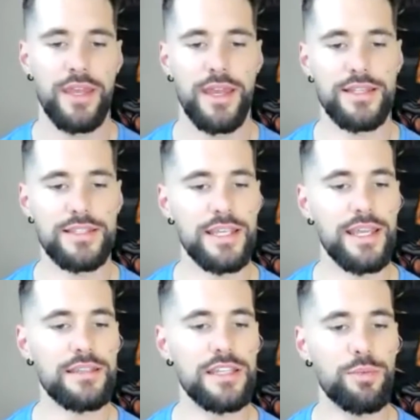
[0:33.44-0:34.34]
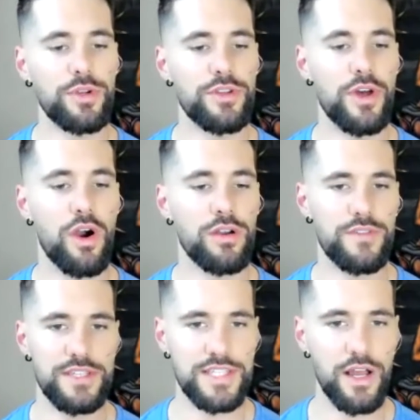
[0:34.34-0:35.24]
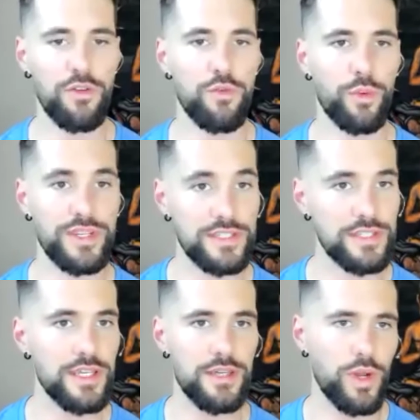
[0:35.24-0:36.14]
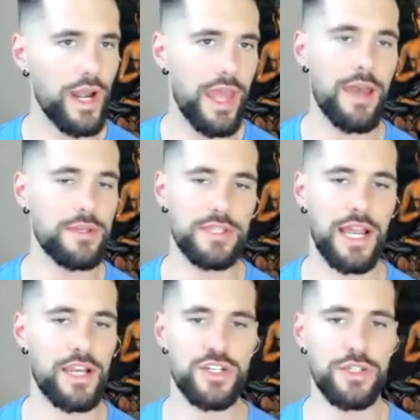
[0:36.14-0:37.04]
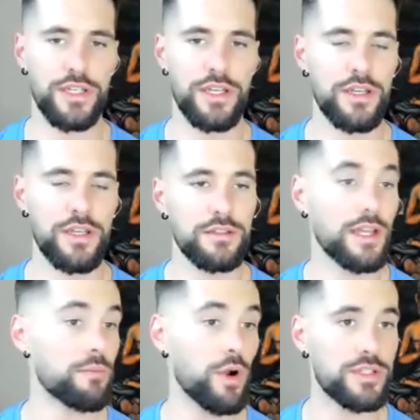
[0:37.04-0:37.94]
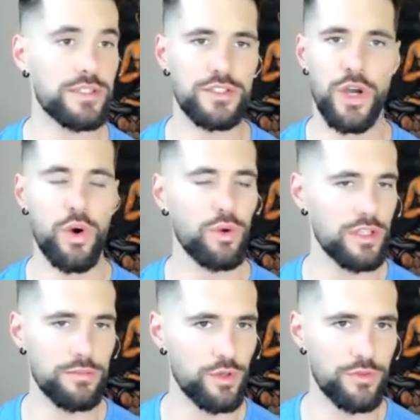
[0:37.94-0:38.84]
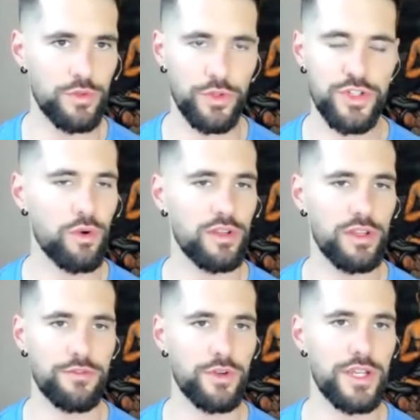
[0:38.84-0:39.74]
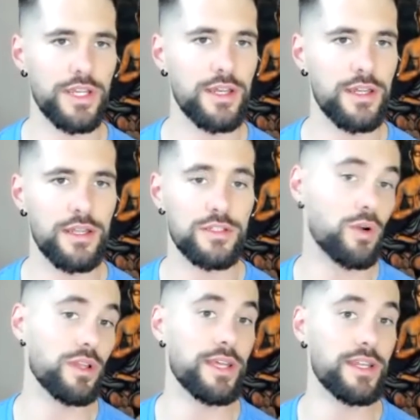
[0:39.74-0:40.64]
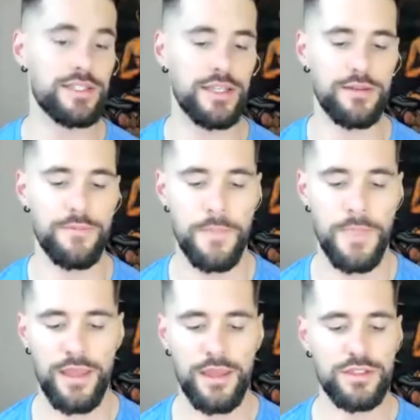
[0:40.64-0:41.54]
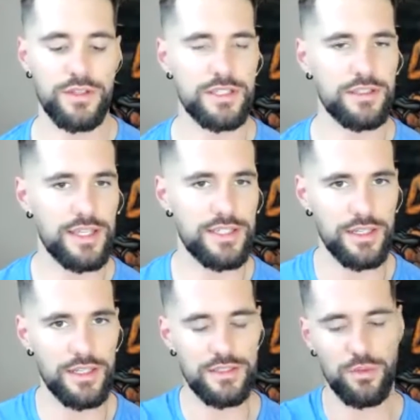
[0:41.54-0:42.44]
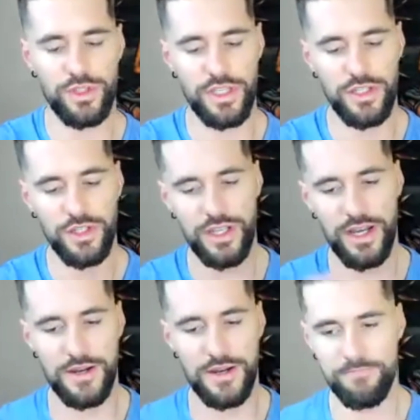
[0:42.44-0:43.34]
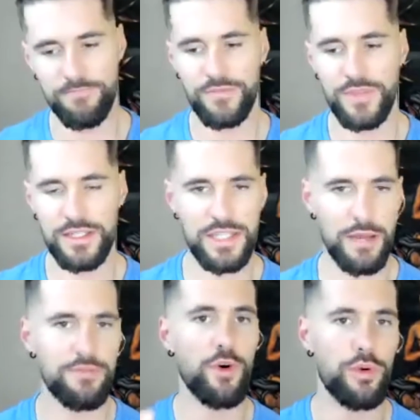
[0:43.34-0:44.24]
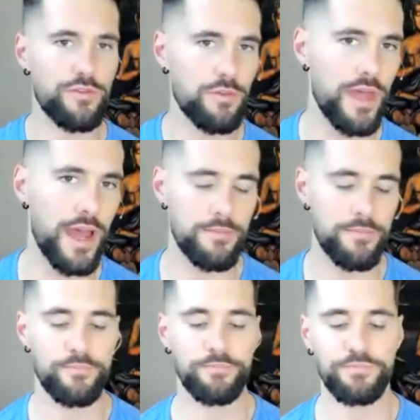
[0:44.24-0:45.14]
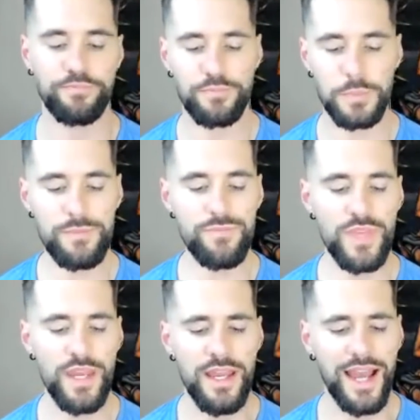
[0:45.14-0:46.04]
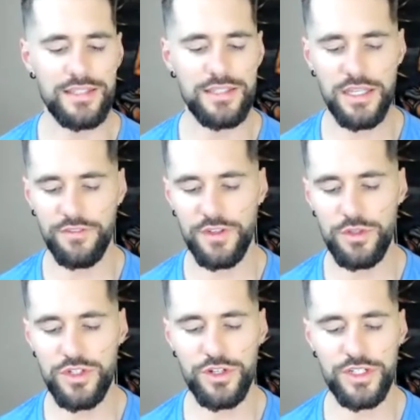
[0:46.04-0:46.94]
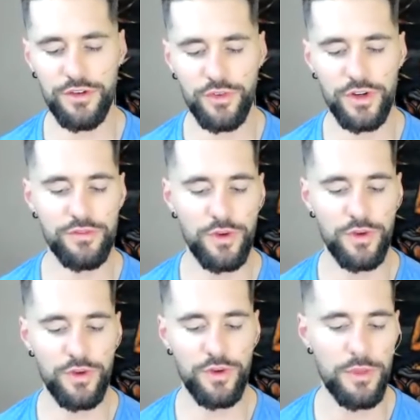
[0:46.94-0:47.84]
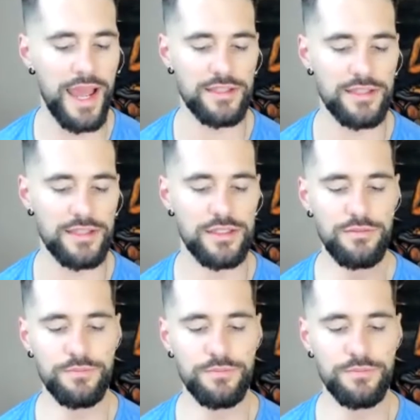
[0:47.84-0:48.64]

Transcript: and sinking deeper into the heart of the self where we see what I am is actually like Mark said totally beautiful, totally free, totally innocent. So this lesson is a really good um, step forward from that. I seek a future different from the past.